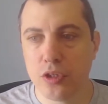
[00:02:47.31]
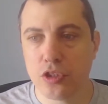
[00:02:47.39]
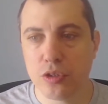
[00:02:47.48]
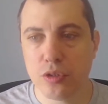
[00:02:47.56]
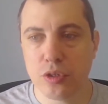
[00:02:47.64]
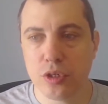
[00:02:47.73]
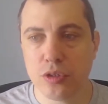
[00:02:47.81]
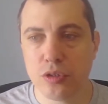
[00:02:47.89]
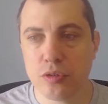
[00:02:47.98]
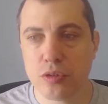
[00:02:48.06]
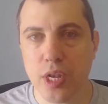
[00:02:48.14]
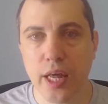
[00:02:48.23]
So you can
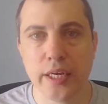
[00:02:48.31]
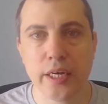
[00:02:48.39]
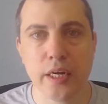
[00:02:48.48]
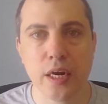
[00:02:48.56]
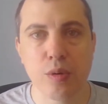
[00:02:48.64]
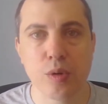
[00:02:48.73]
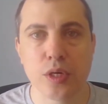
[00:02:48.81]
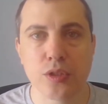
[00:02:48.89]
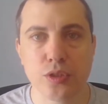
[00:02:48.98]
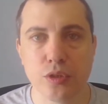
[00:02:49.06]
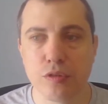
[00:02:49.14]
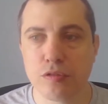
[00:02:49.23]
use Lightning Network
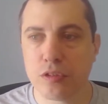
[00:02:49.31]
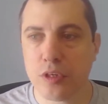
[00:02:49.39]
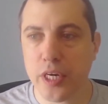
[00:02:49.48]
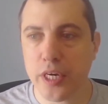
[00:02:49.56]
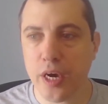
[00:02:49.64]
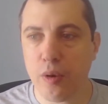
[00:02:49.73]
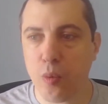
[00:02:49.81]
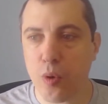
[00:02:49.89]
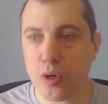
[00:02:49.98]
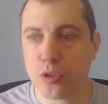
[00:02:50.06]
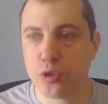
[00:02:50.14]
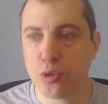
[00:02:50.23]
as an overlay
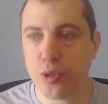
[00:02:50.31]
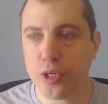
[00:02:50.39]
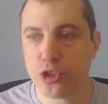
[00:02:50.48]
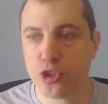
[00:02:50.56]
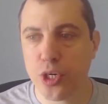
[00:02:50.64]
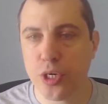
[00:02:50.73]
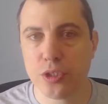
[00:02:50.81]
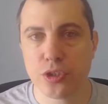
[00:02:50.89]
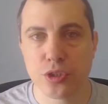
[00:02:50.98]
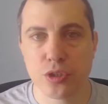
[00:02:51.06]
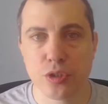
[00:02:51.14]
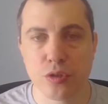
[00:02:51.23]
network to
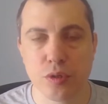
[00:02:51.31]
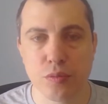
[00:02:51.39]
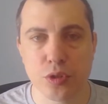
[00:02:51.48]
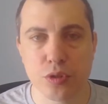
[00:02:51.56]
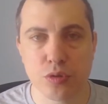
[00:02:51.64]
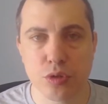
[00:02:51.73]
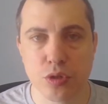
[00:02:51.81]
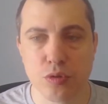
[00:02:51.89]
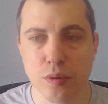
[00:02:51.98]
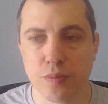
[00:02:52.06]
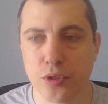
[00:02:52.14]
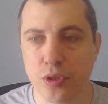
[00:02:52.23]
exchange crypto to
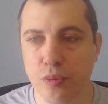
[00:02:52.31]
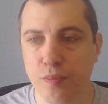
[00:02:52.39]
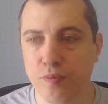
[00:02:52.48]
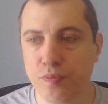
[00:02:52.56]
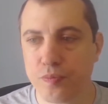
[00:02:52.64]
crypto.